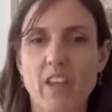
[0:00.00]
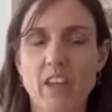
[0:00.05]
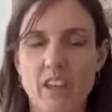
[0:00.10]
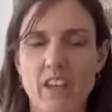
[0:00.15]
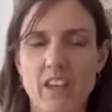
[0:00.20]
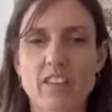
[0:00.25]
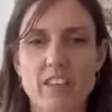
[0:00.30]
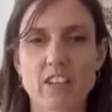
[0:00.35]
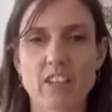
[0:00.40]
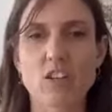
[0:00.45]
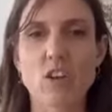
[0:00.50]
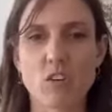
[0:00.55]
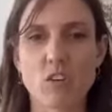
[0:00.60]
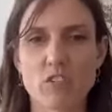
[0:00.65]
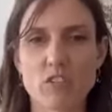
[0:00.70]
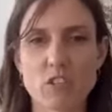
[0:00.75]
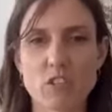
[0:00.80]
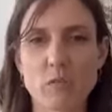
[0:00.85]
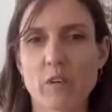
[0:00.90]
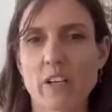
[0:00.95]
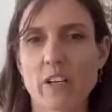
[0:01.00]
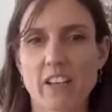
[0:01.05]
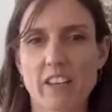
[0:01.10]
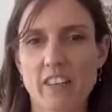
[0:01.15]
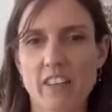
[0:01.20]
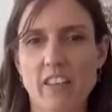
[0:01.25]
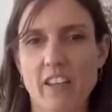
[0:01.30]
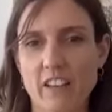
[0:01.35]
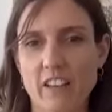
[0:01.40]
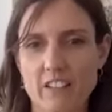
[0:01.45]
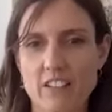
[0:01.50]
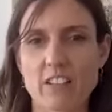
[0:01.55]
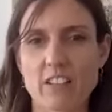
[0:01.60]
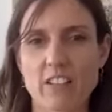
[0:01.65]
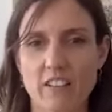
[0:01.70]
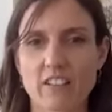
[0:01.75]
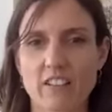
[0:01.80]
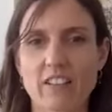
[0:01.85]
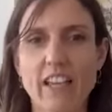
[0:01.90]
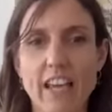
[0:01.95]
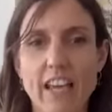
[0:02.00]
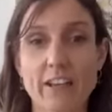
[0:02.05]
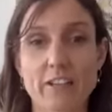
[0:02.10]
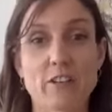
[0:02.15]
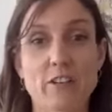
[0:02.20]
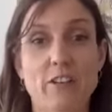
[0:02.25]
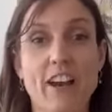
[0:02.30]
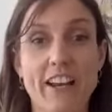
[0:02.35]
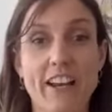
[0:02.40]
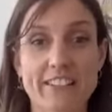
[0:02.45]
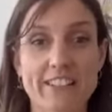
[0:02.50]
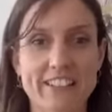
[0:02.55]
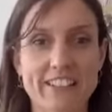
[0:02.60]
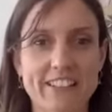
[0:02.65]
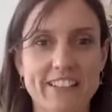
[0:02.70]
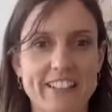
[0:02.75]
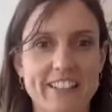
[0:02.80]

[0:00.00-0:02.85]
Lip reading: not do anything to counteract it.